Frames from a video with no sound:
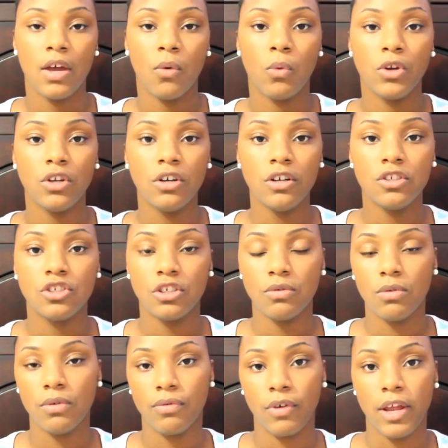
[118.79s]
When you're a
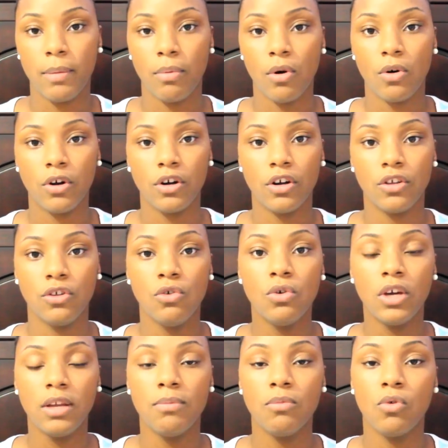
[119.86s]
general freight broker, you
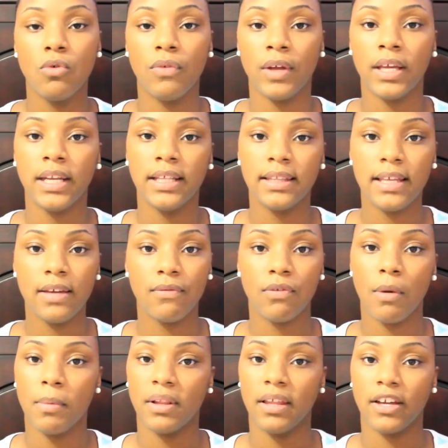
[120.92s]
can move anything
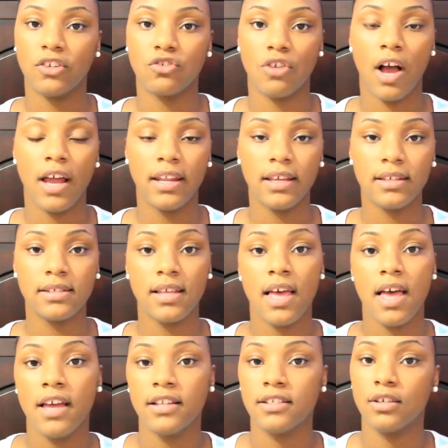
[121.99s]
from electronics
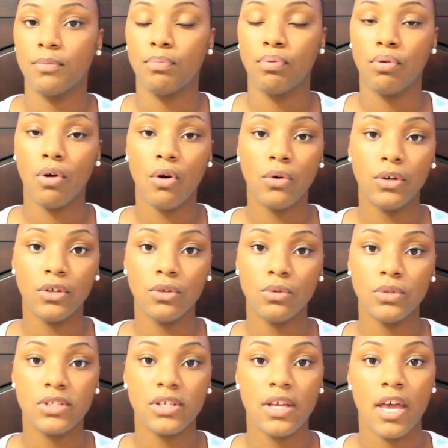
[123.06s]
to
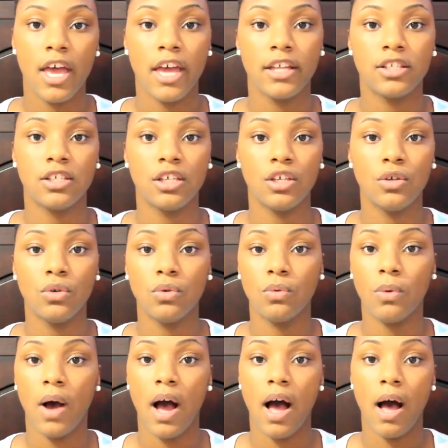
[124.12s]
produce
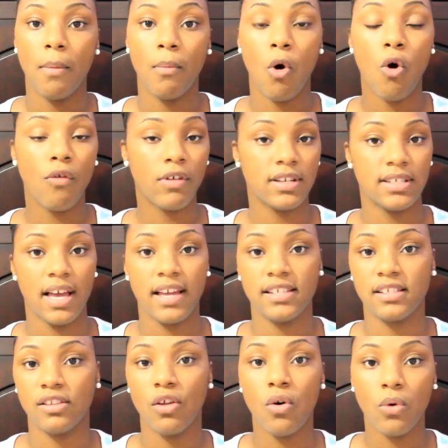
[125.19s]
to
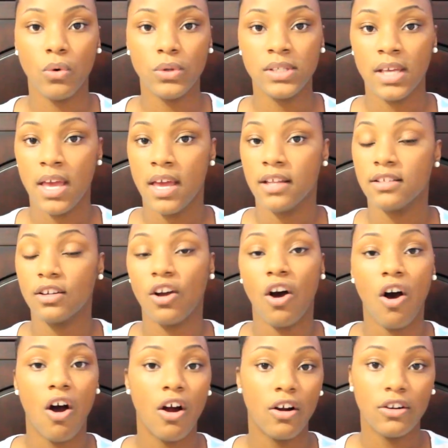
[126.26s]
oversized loads to
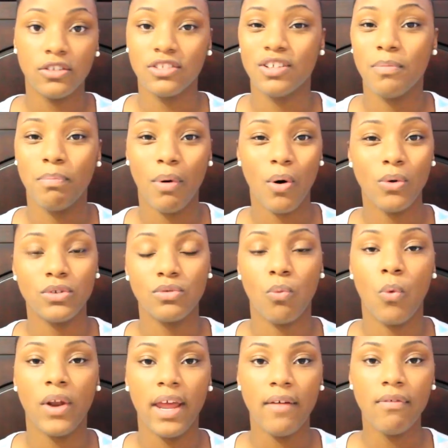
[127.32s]
cars to boats,
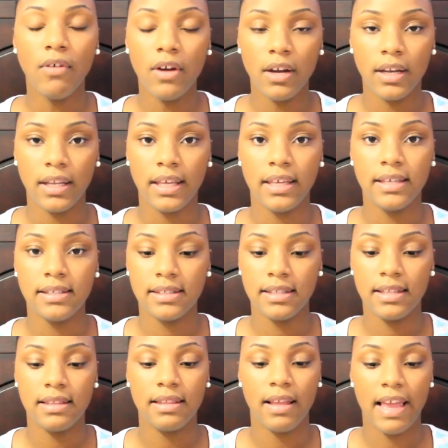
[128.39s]
whatever it is.
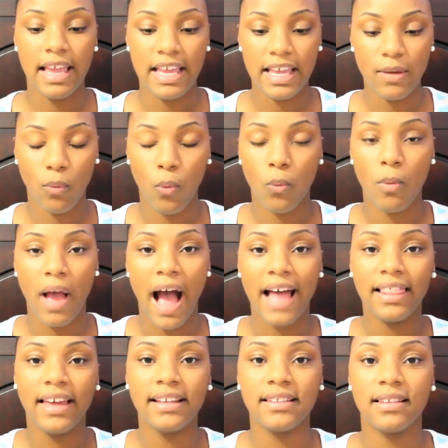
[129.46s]
I
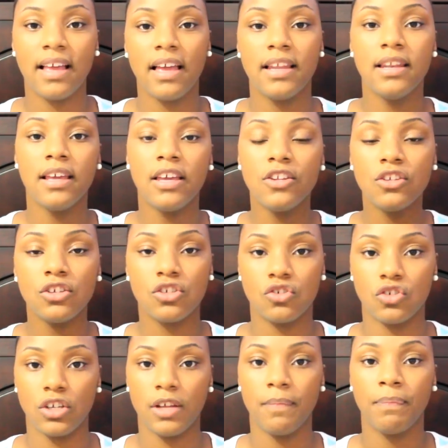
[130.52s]
like in the
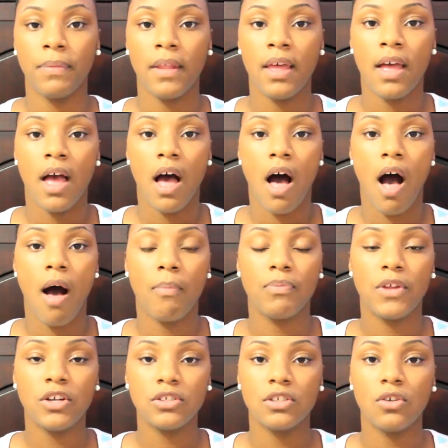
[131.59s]
industry,
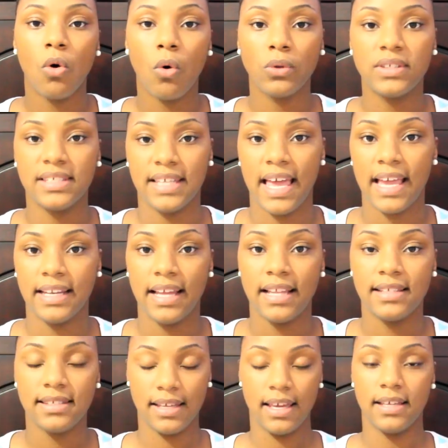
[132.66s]
there's an old saying
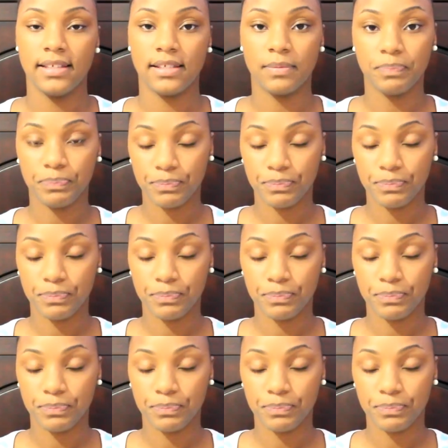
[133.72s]
that says,